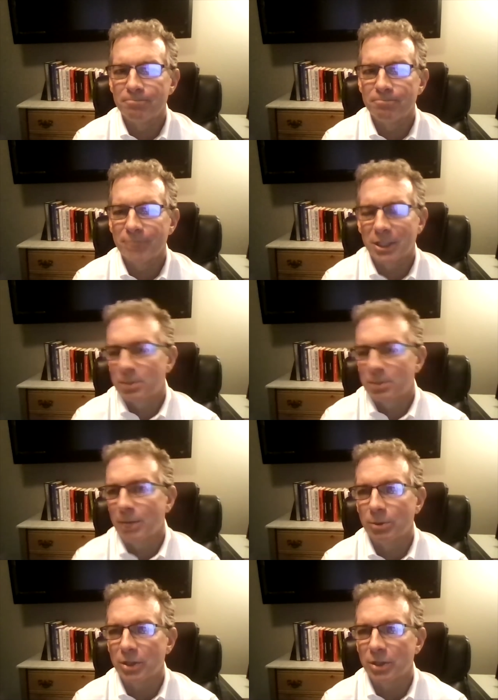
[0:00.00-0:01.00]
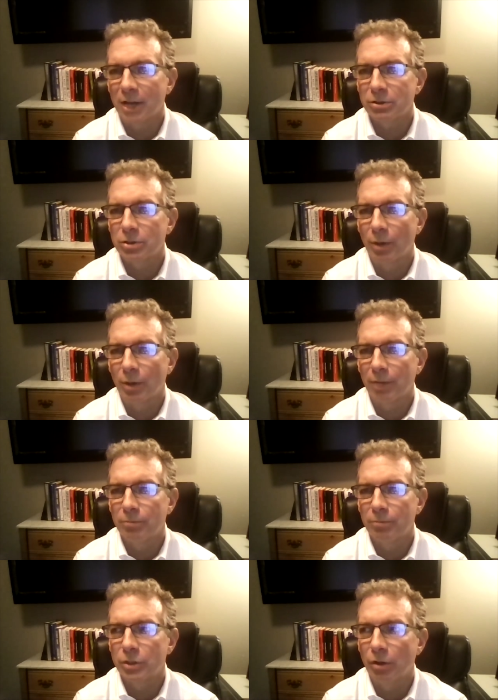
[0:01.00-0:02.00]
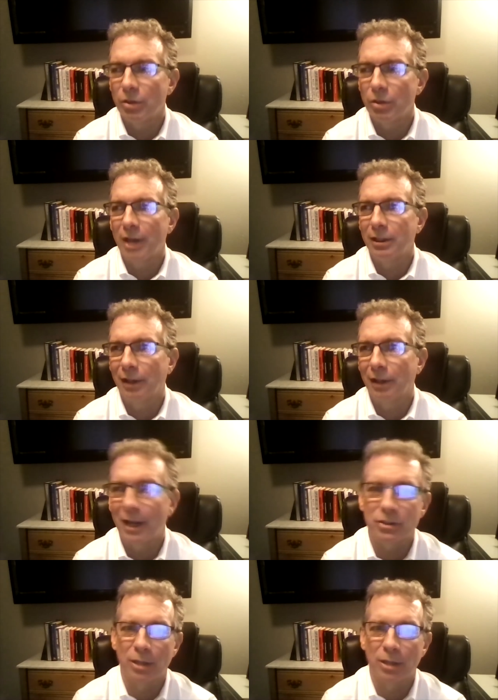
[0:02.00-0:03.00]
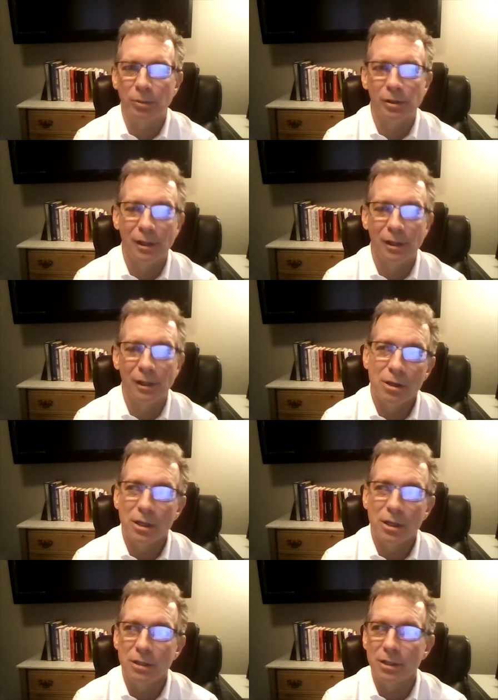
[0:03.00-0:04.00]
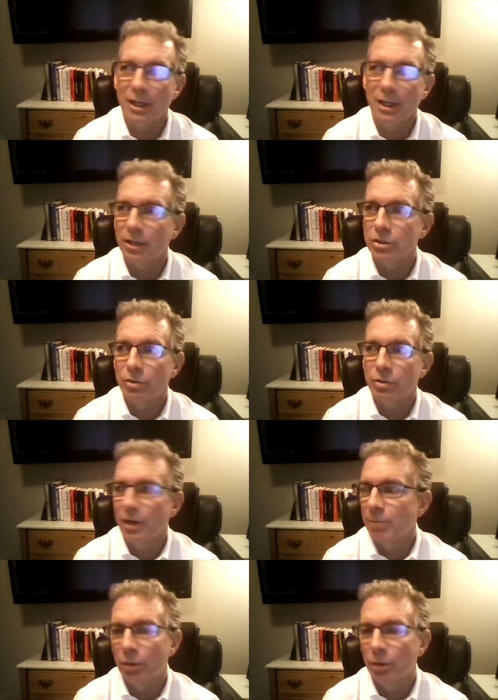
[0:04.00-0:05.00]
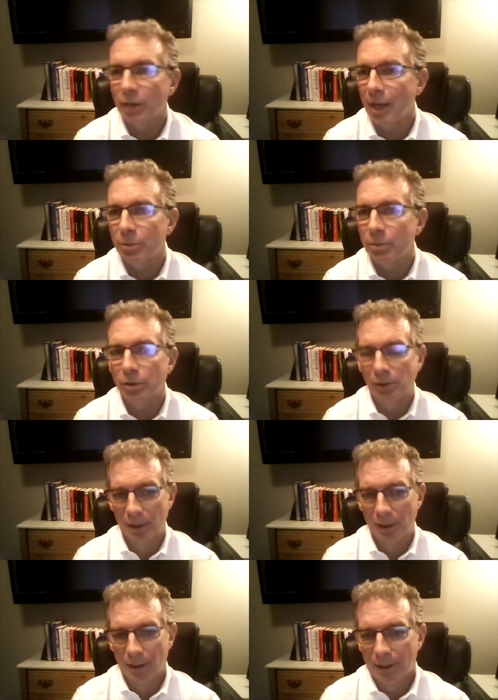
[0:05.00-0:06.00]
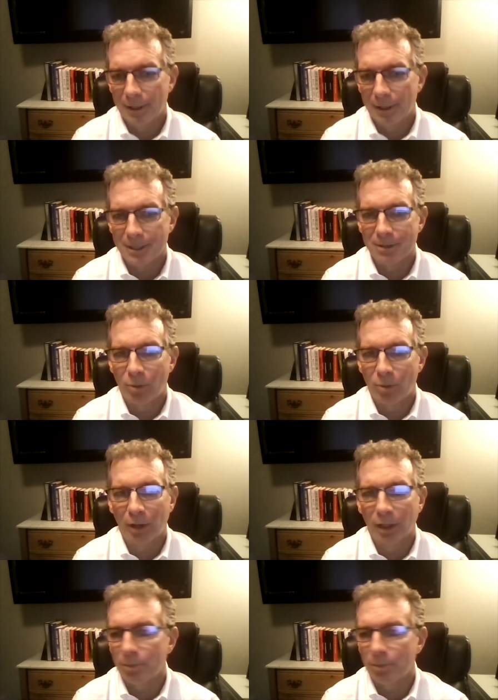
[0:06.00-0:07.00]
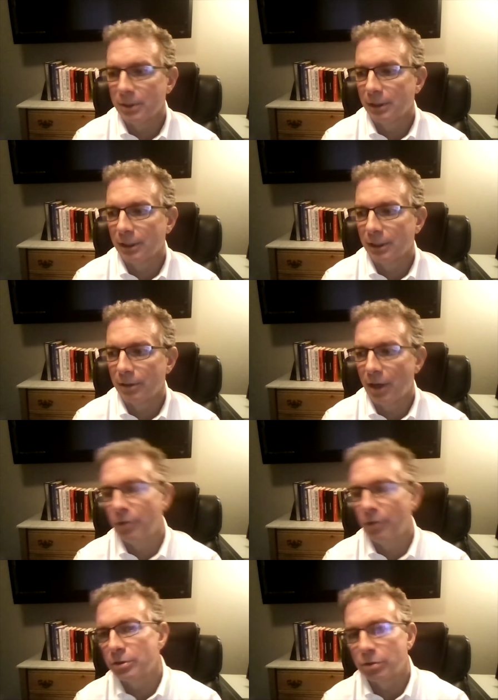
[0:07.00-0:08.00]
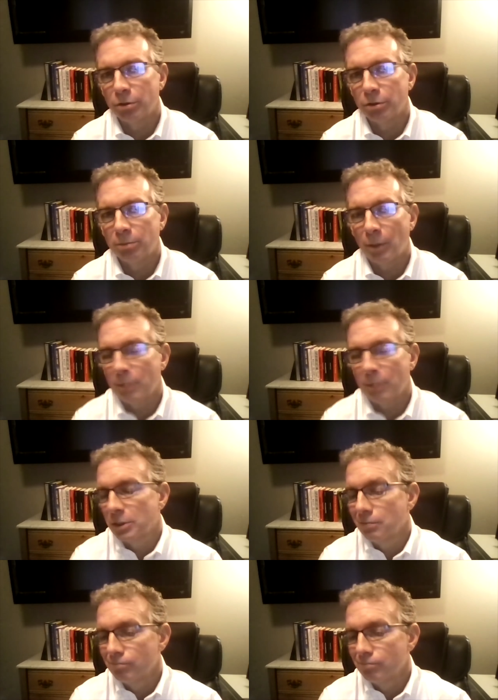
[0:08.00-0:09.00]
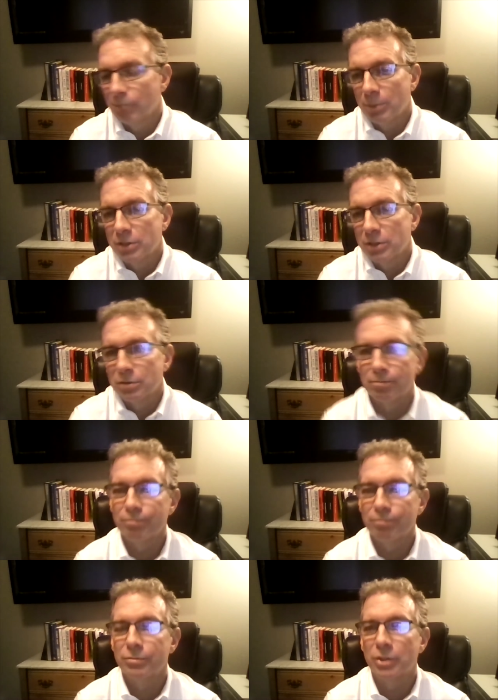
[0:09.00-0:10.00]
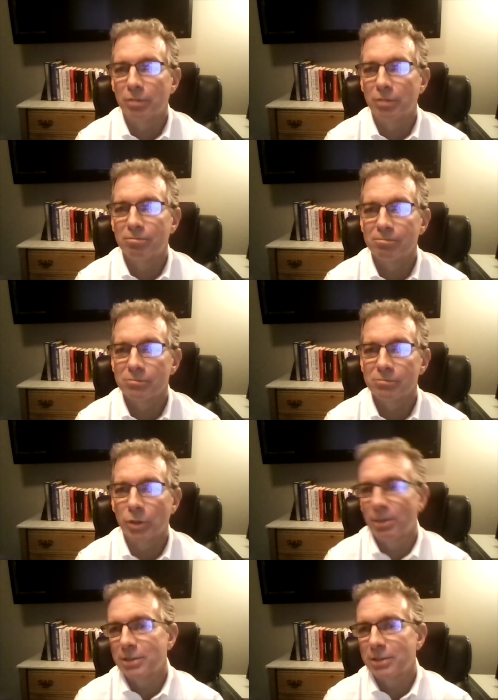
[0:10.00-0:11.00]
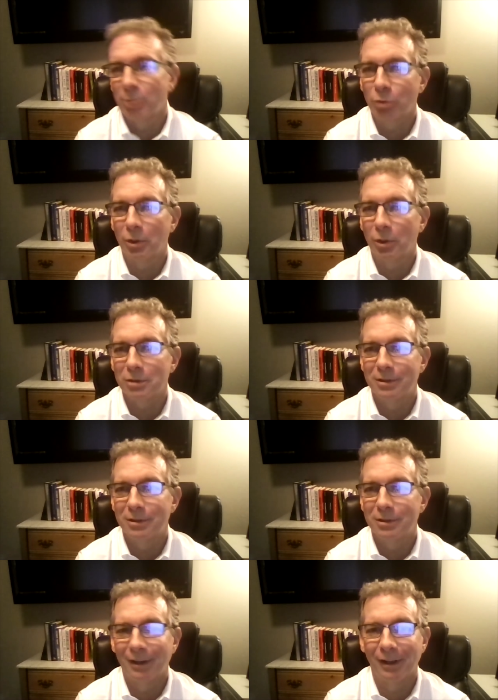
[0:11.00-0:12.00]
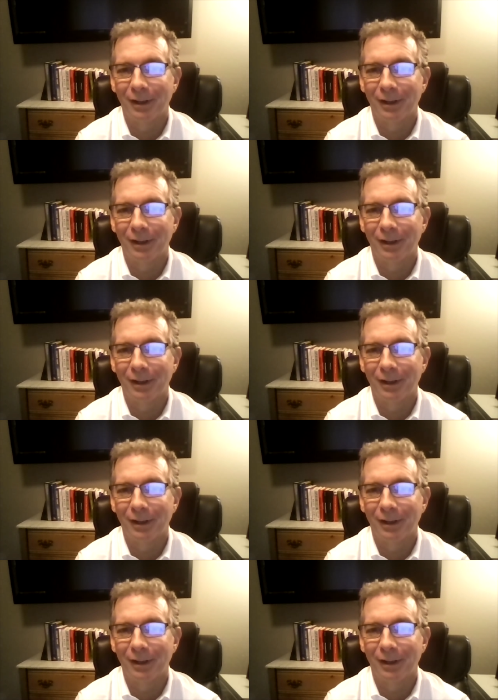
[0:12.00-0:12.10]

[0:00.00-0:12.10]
It just became too much hassle. So I turned that in last summer. And today I just trade my own capital while helping others through my website, my business. So sort of best of both worlds. A